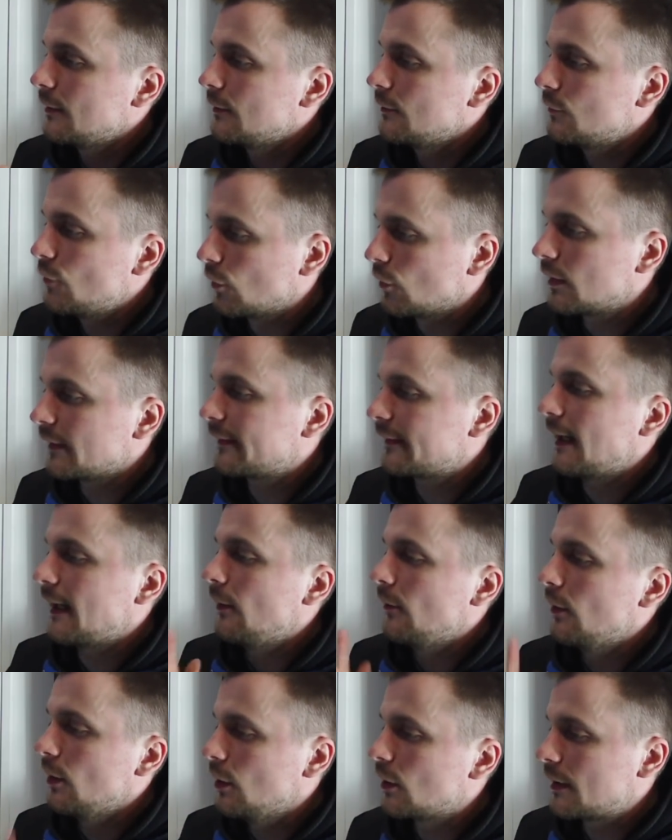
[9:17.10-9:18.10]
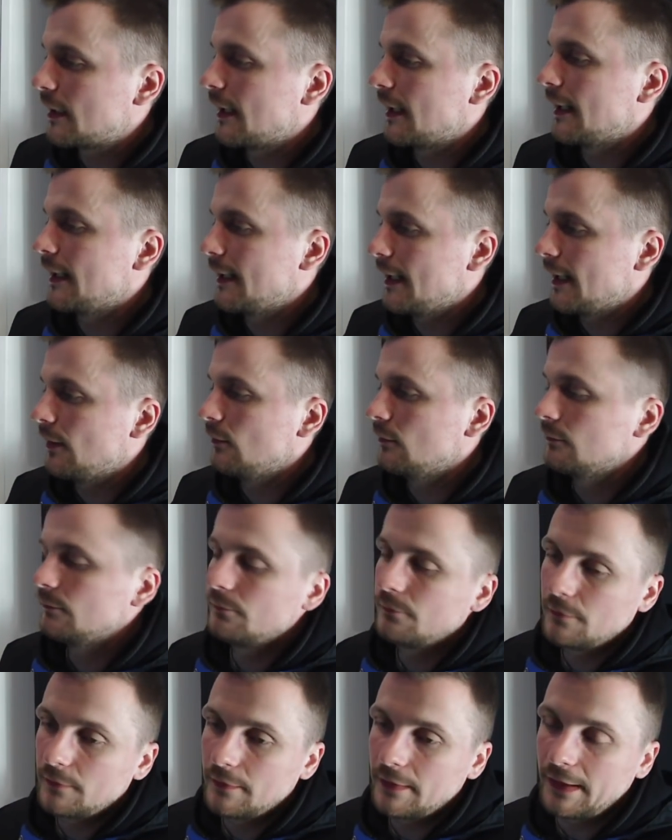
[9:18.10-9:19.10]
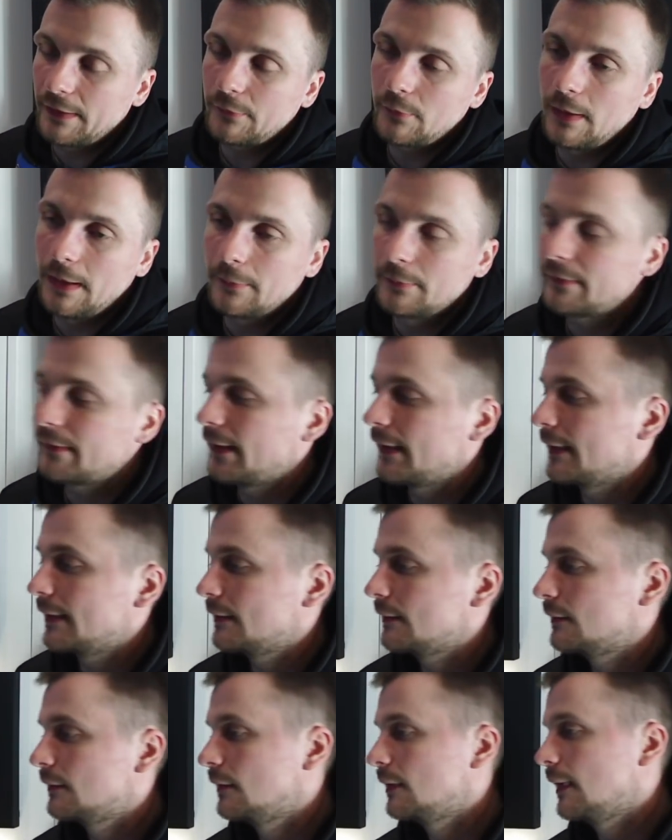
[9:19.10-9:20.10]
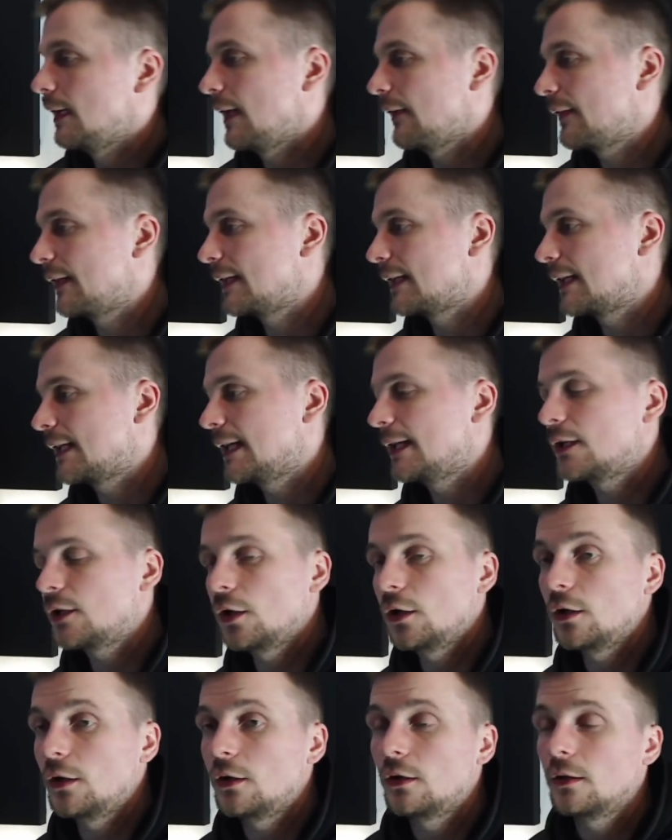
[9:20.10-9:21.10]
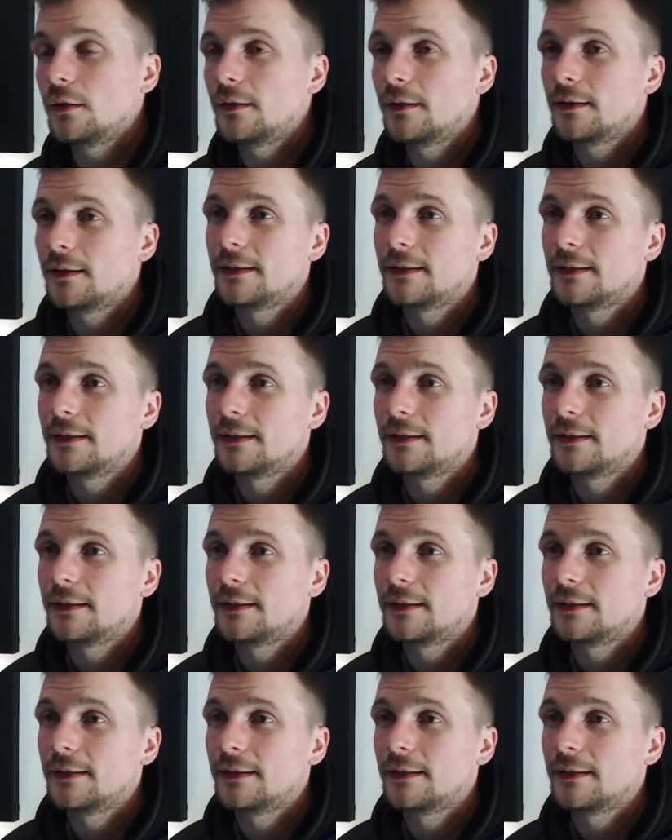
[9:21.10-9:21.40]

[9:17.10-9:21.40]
Douglas out. O'Kane out. That's what I'm saying. I think Kiko...